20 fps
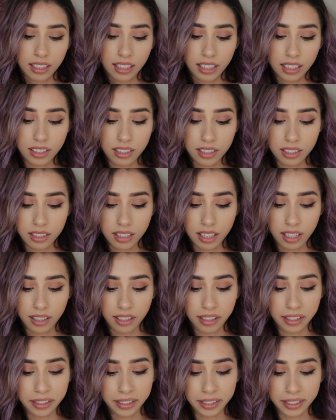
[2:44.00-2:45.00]
it
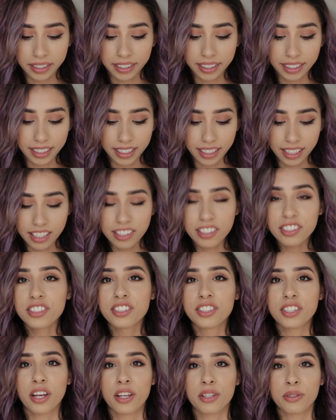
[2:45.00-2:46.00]

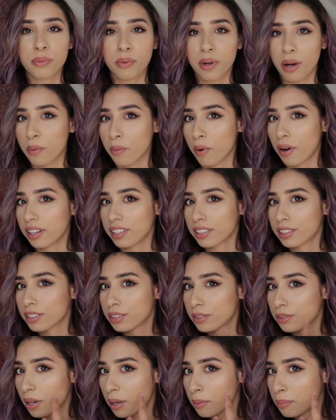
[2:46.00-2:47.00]
just does what I wanted to
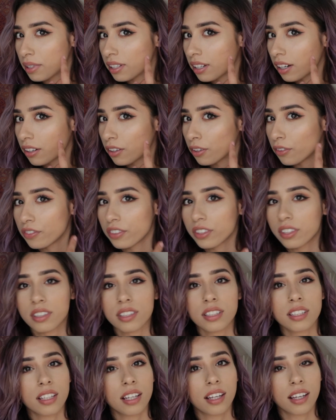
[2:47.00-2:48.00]
do. I mean, I don't know if you can
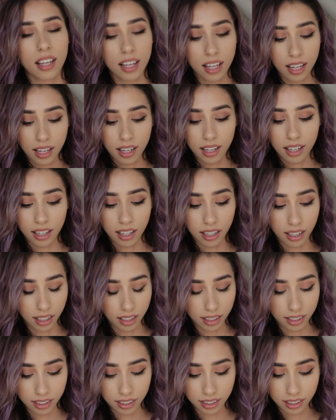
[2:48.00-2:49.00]
see it.
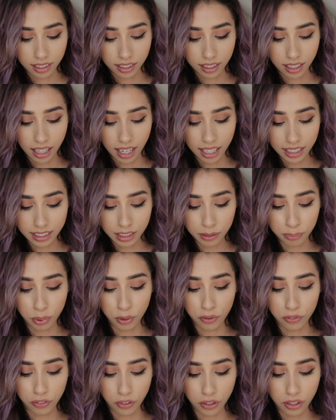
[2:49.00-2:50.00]
I just
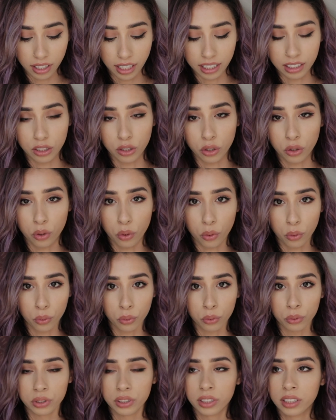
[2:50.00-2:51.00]
prefer like the
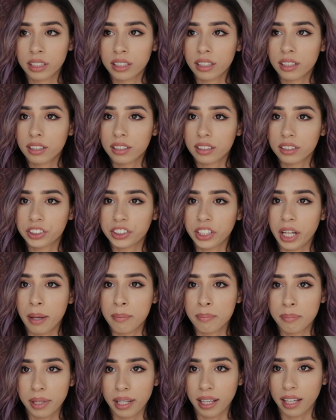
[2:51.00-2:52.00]
gold
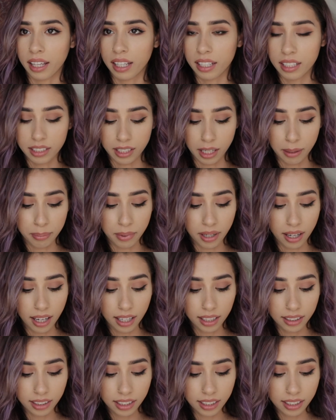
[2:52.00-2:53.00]
champagne type of
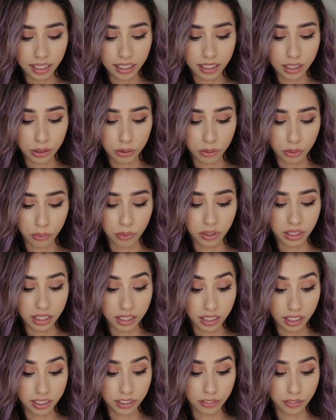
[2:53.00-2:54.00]
highlight, and this one really
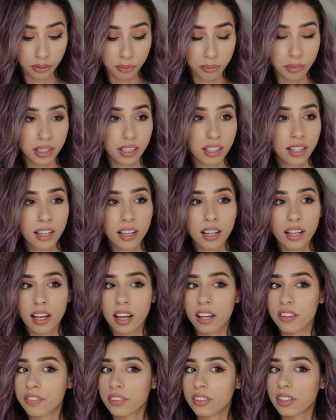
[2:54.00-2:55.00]
does it for me.
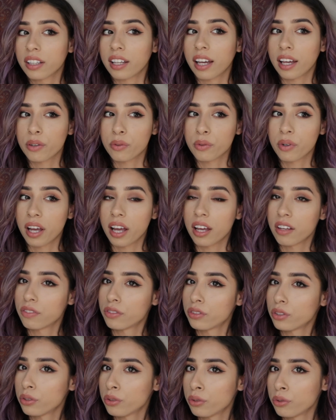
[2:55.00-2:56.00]
I feel like I don't have
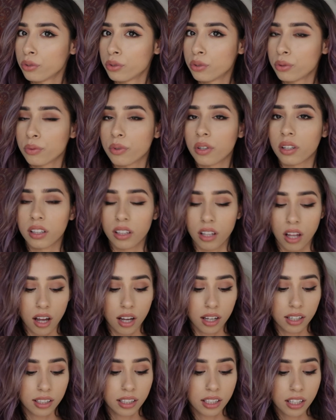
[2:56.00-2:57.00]
to do a
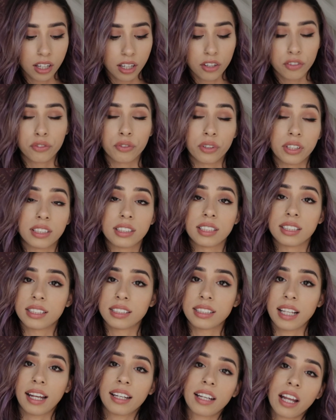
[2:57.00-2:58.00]
lot for it to
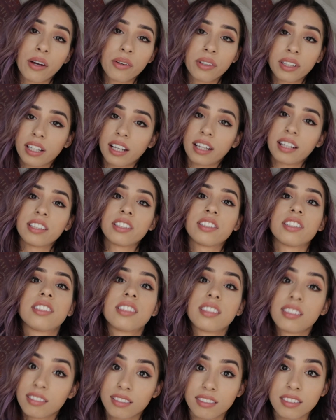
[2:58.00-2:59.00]
stand out. It kind of
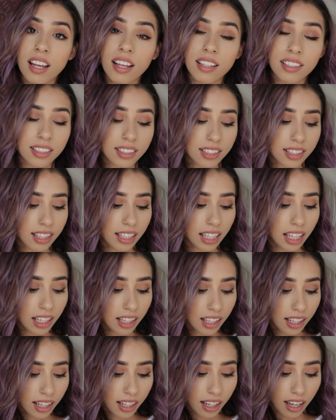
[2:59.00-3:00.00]
just does its
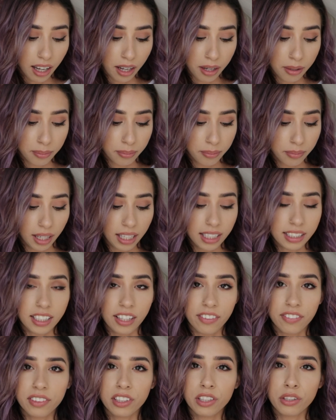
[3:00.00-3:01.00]
thing. I
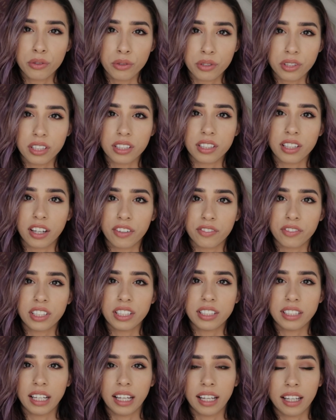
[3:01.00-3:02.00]
definitely use this every
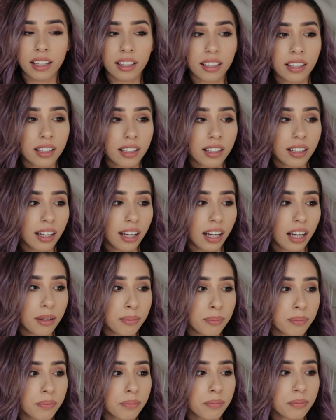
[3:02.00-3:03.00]
day.
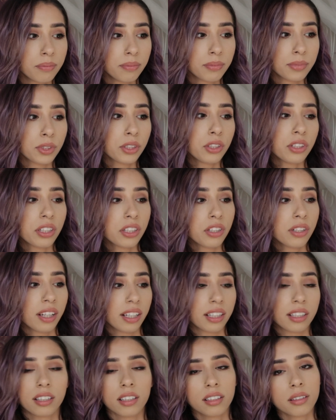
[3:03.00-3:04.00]
So you can
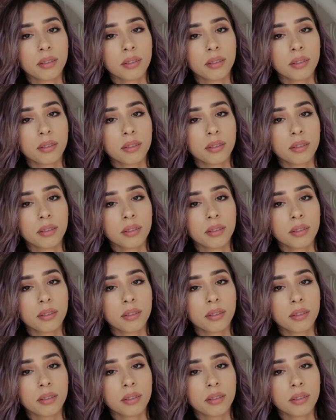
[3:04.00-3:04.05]
like